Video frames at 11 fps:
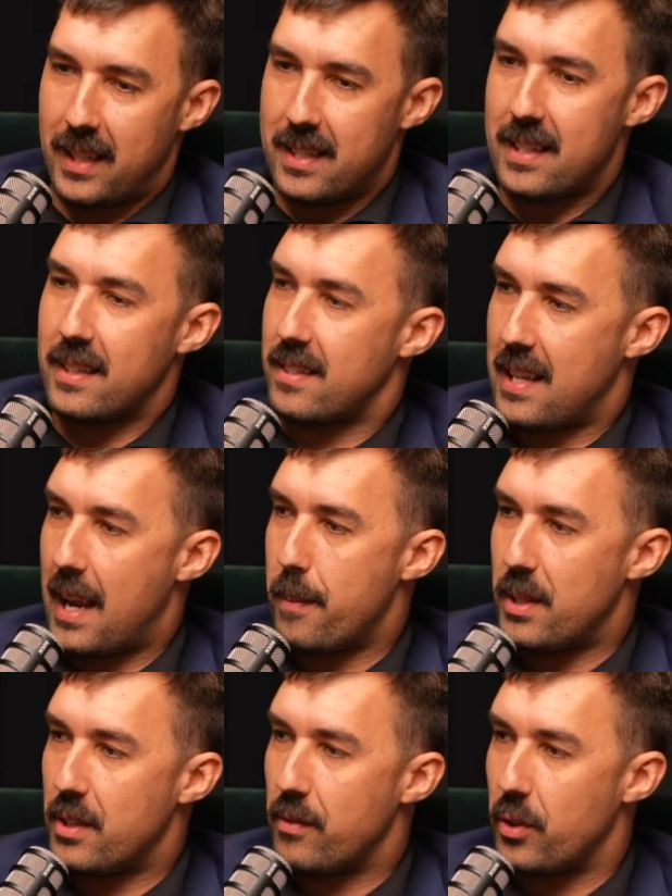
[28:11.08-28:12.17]
they did the same
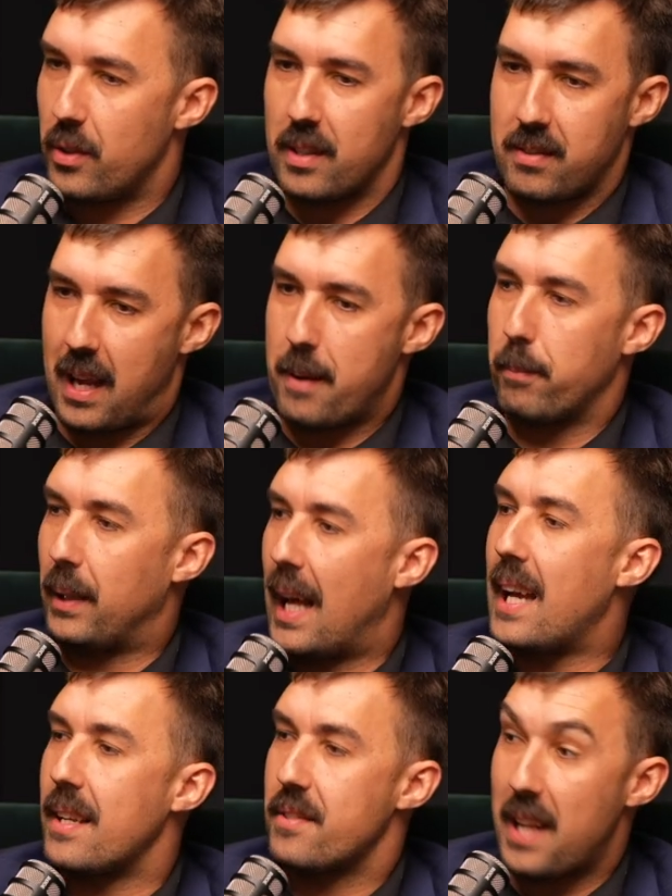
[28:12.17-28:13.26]
interview, the same
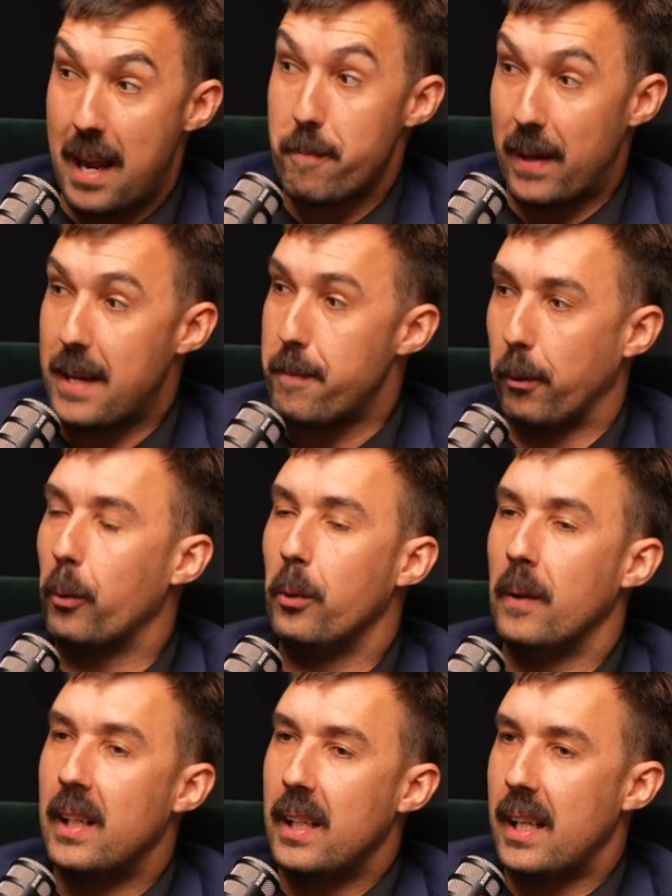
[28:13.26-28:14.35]
place, same people.
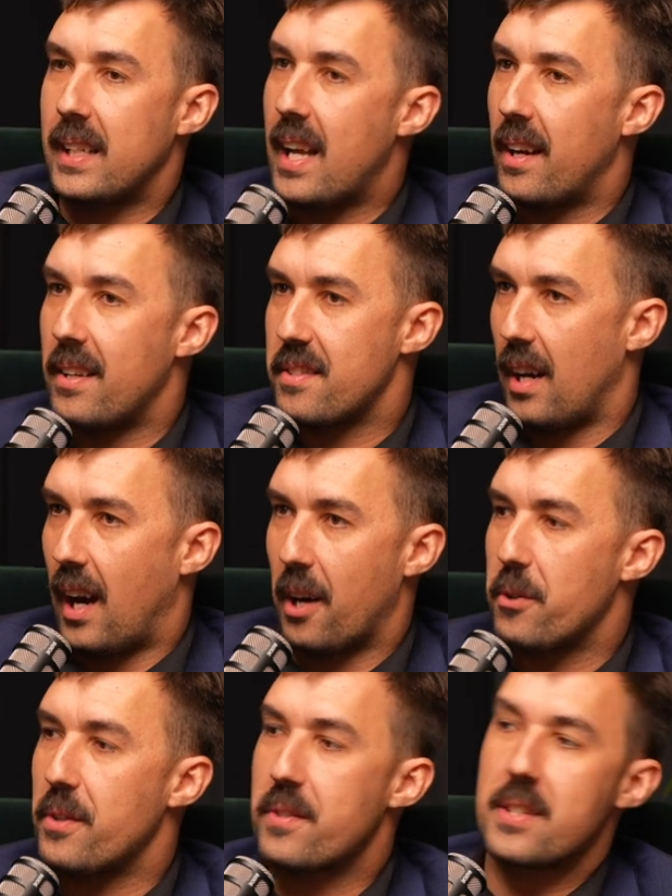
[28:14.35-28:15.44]
And he has
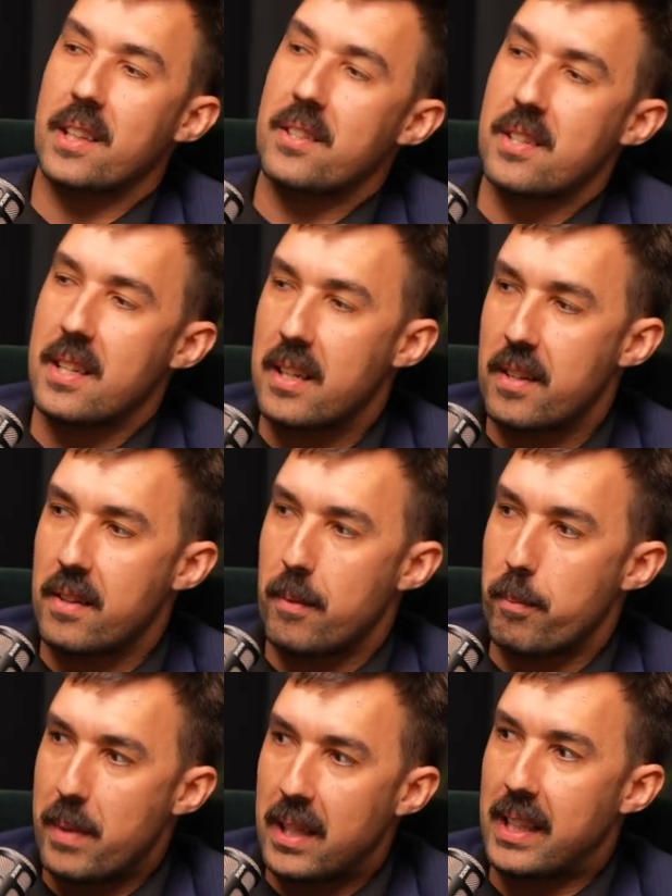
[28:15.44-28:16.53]
160
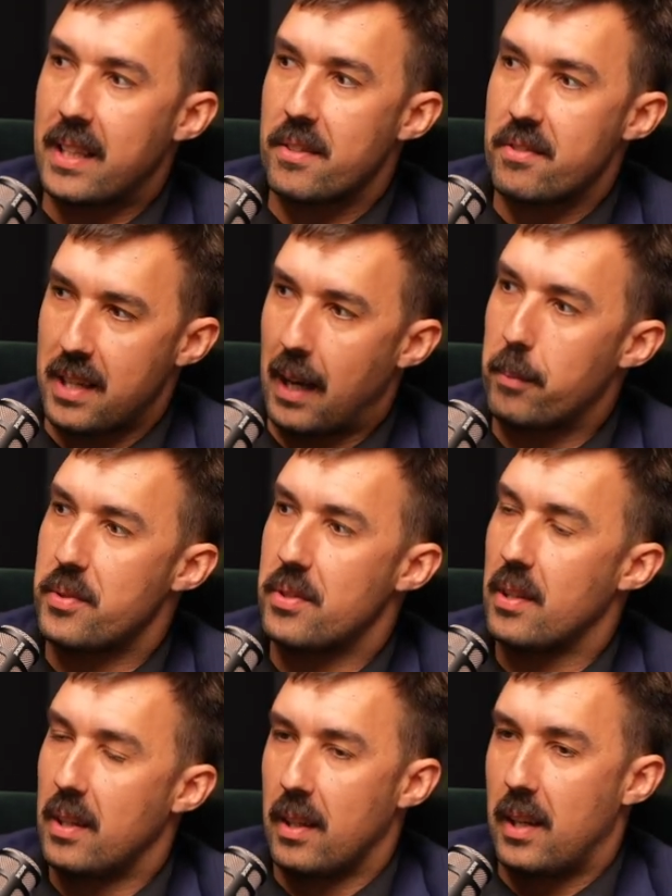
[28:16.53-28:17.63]
million subs
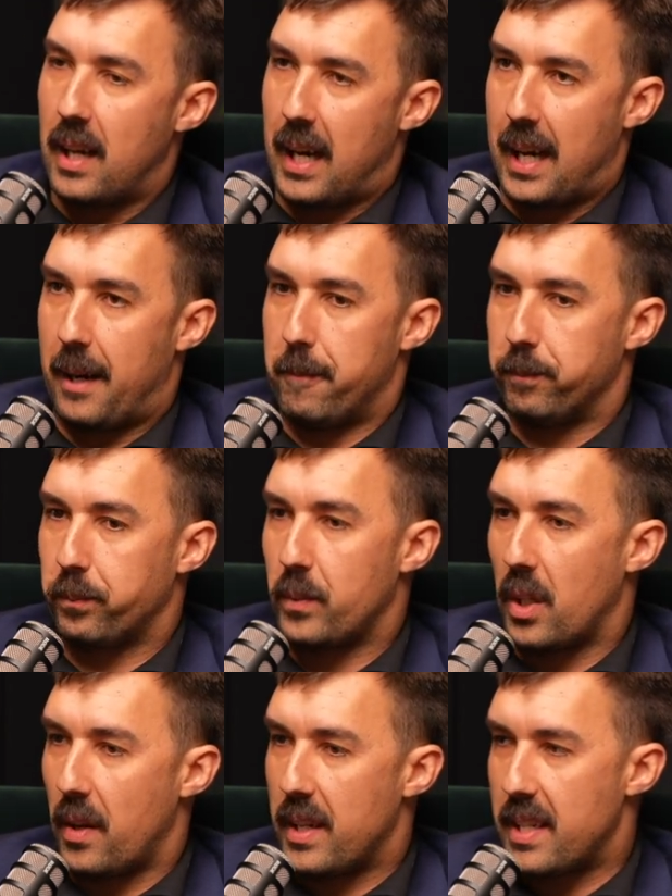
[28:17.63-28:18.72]
um,
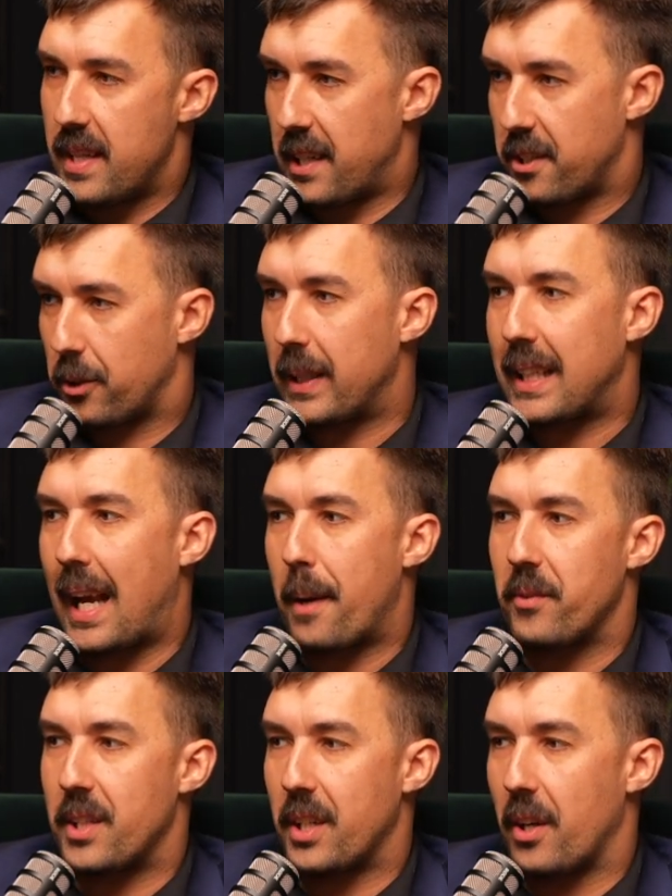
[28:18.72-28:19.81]
you know, he did that Squid Game
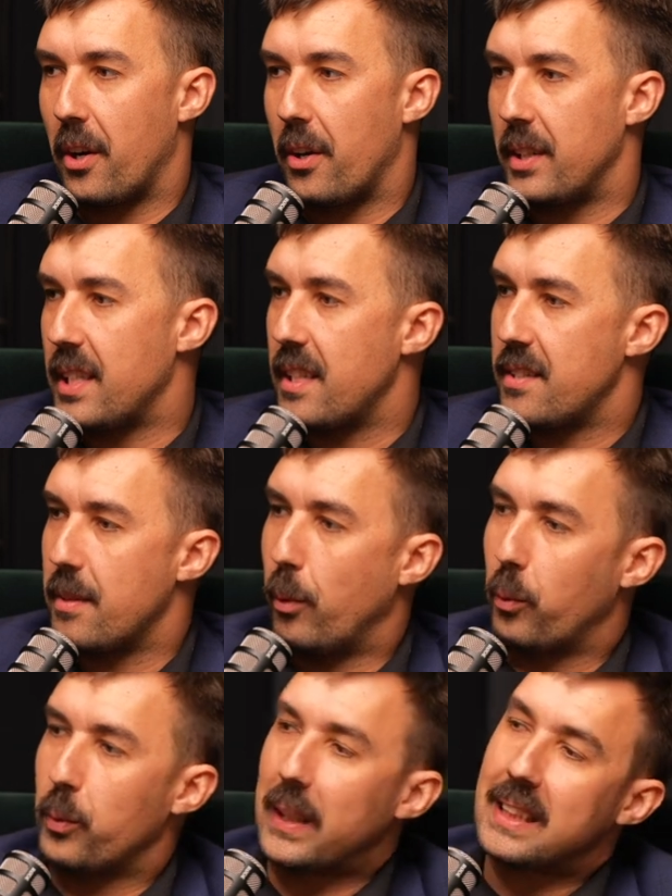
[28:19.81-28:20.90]
video and he did some
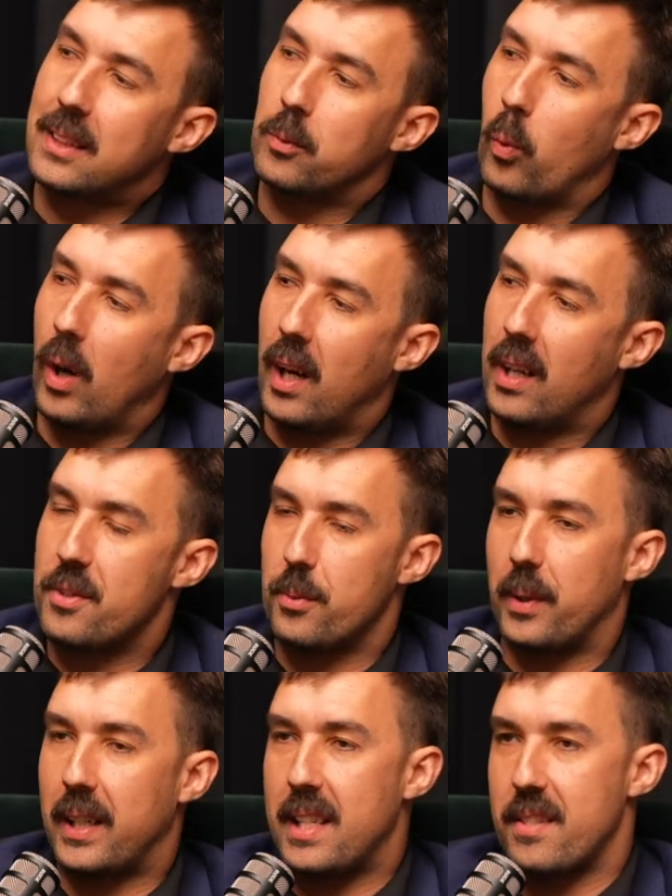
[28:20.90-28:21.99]
more recent ones
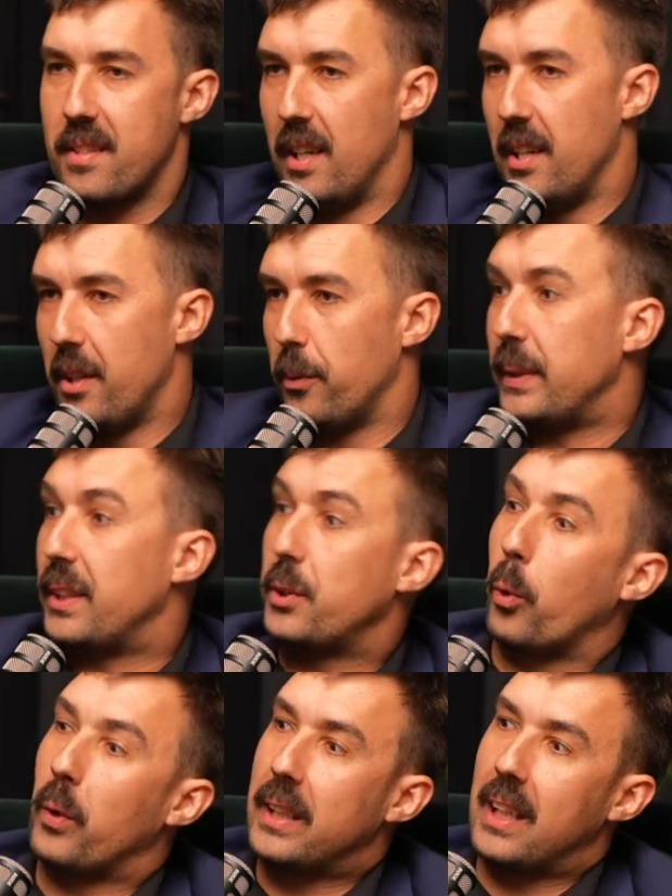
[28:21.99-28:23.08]
where he's
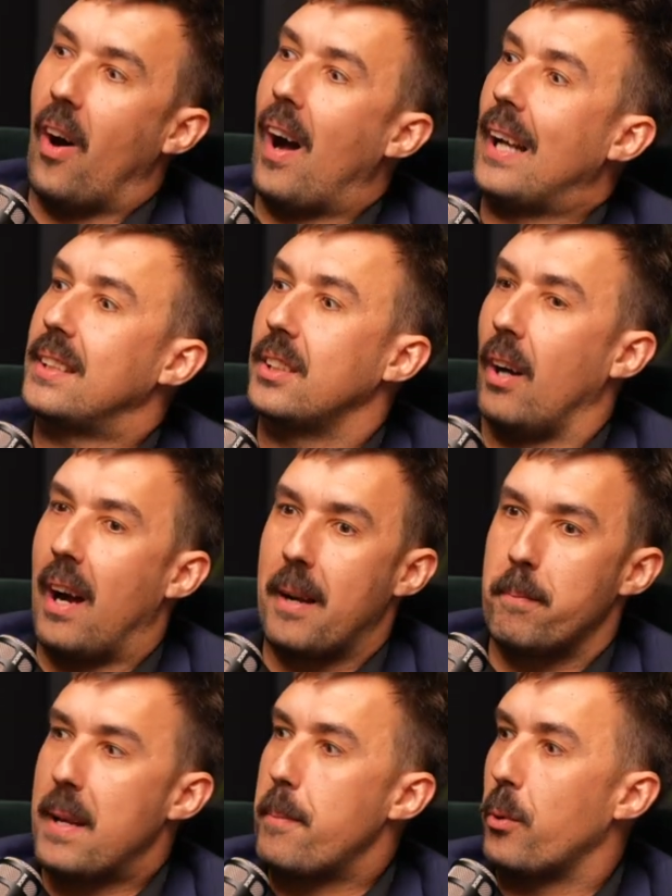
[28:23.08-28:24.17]
restoring eyesight
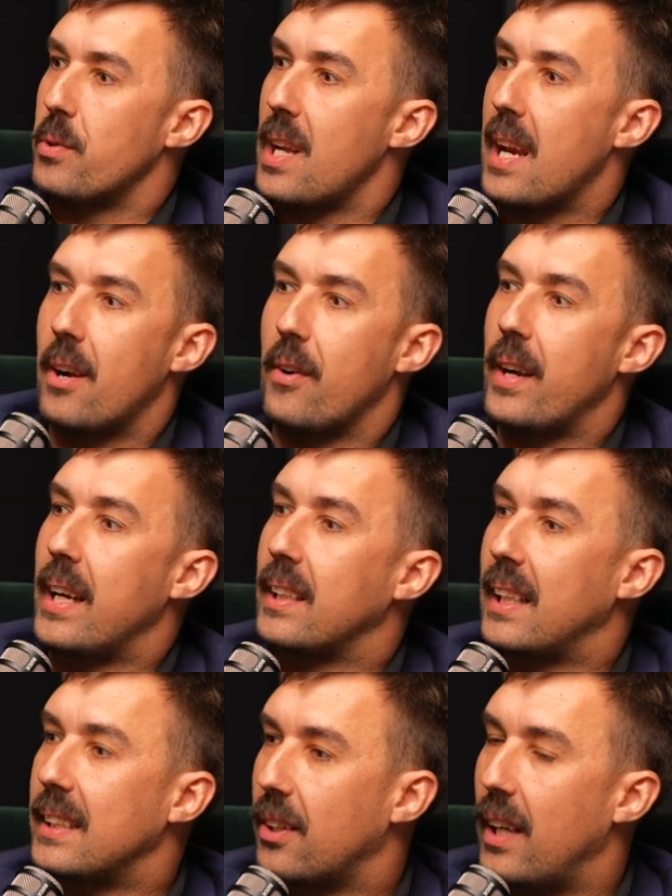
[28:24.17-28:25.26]
and people's hearing.
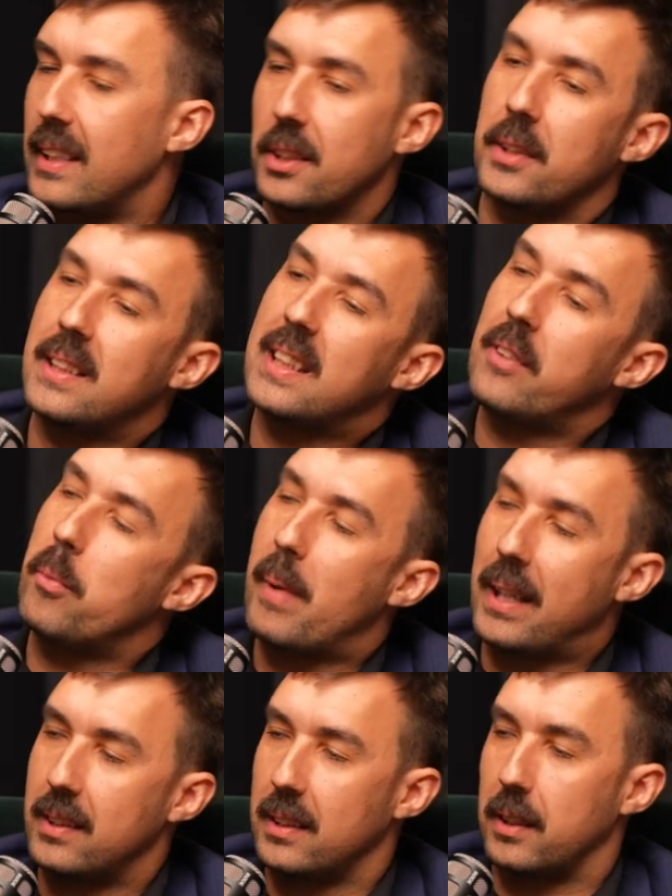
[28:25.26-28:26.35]
That's crazy. So he's giving
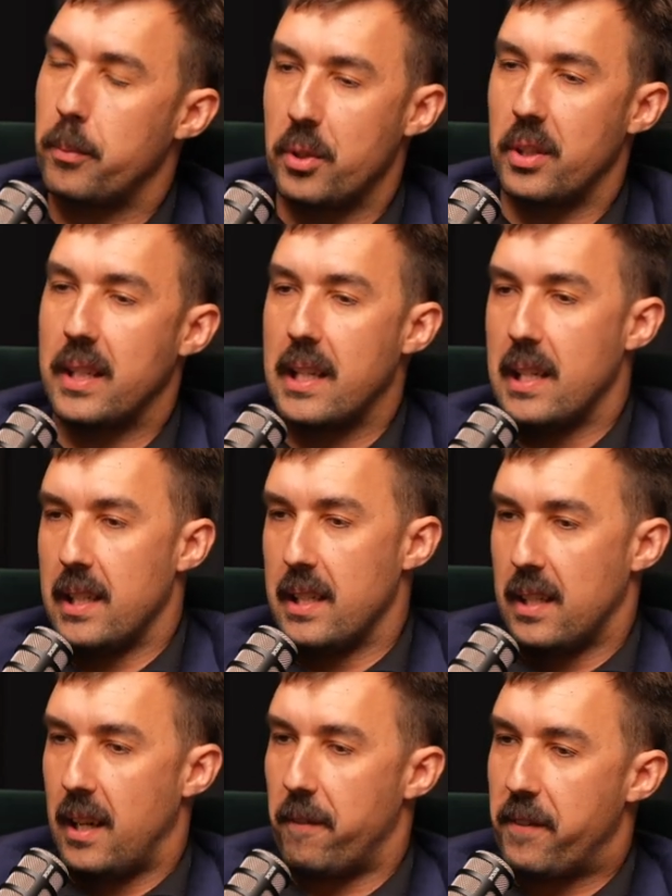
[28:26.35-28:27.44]
back to the community.
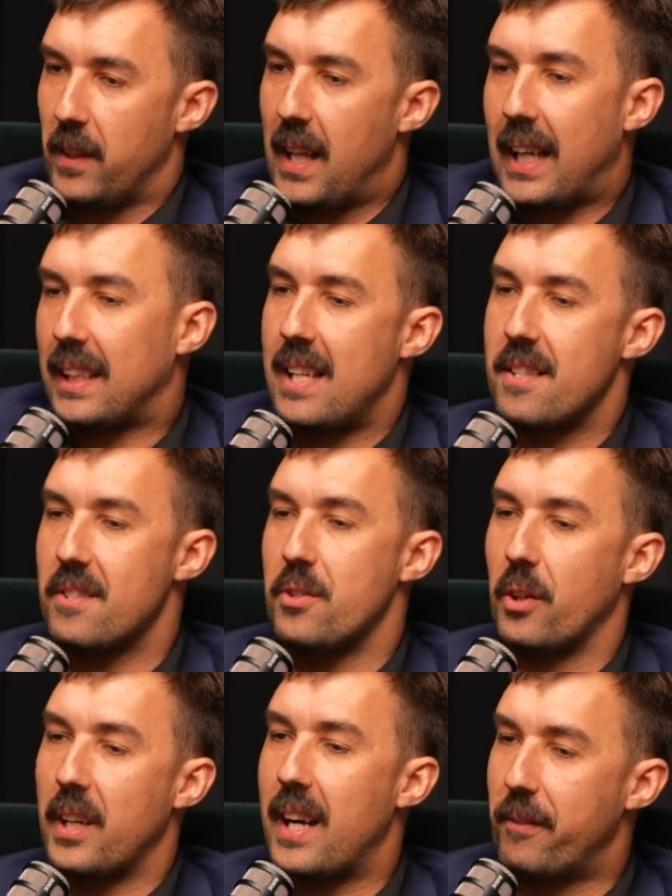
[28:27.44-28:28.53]
I feel like there's
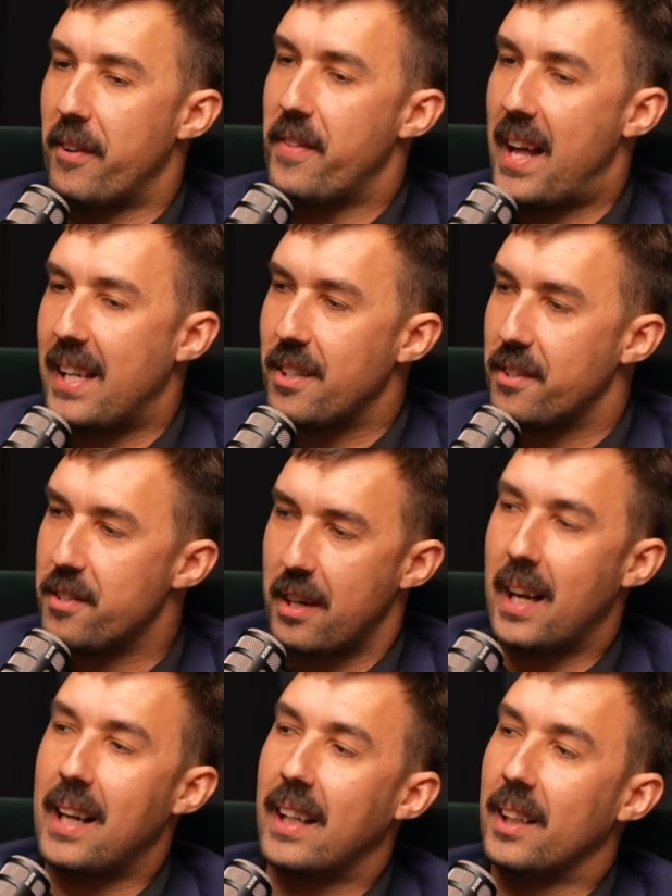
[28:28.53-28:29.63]
not enough of that in
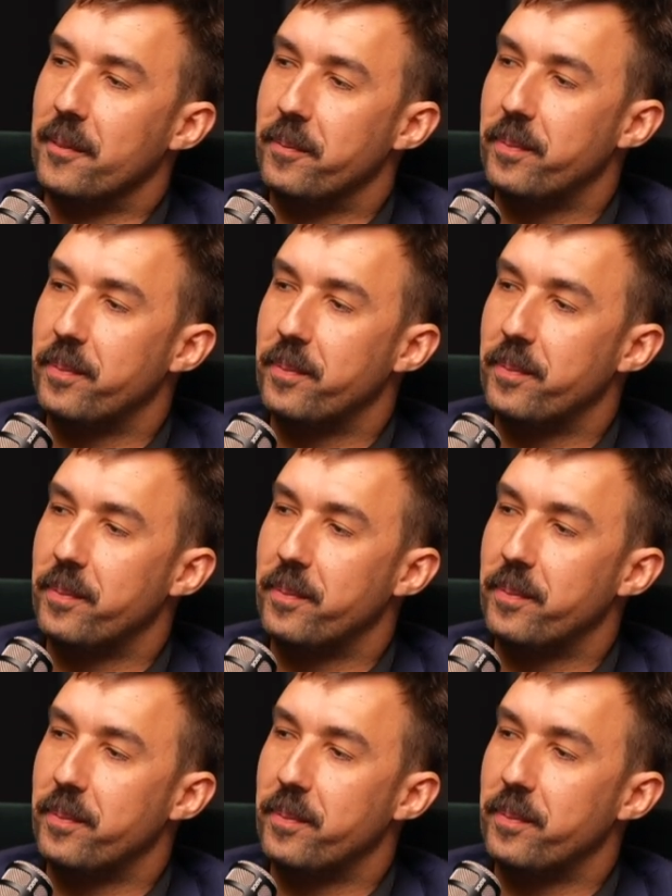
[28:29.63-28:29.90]
Australia.